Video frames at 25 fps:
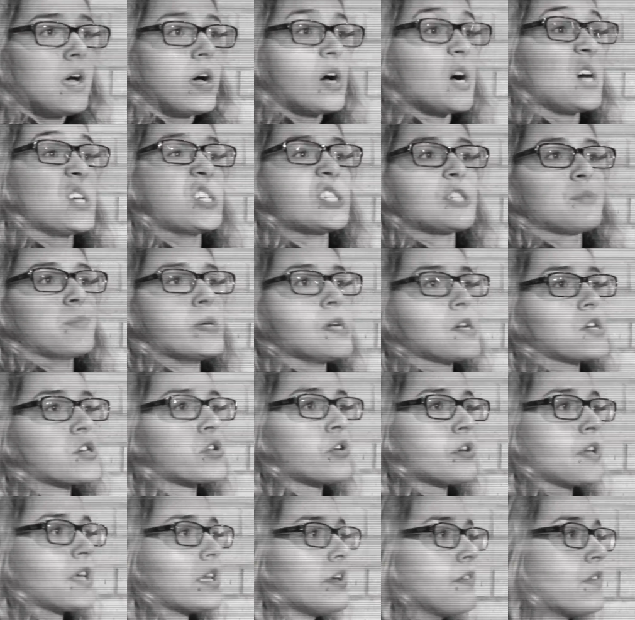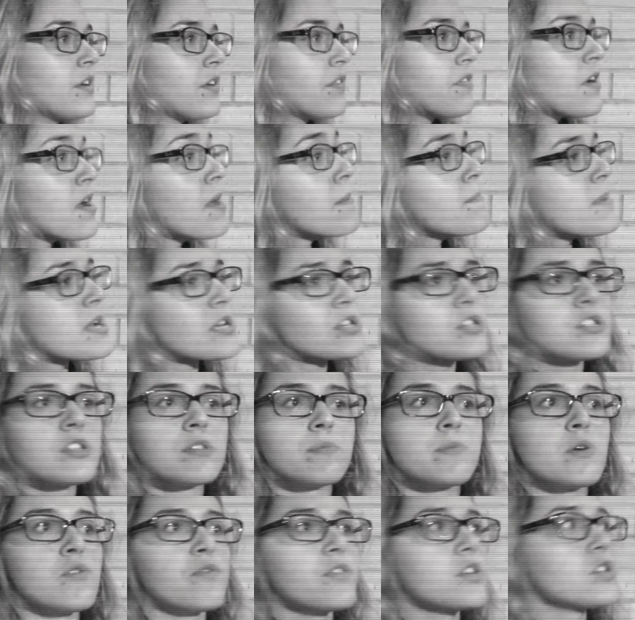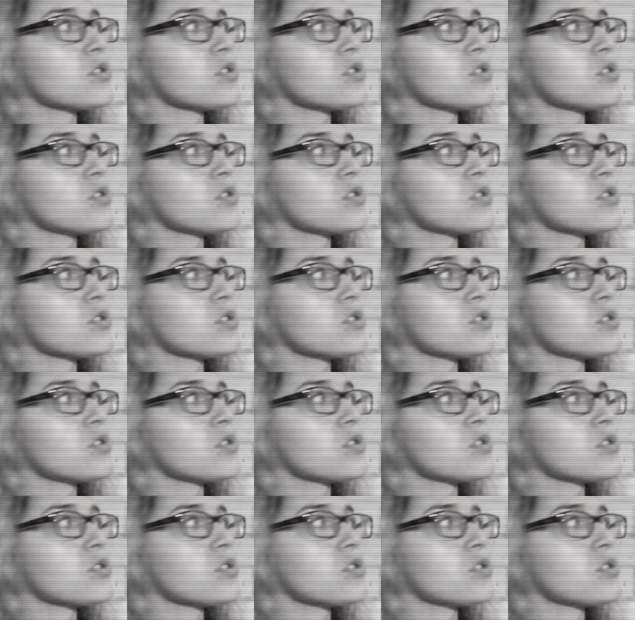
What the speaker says: I just make sure to, even if I message them over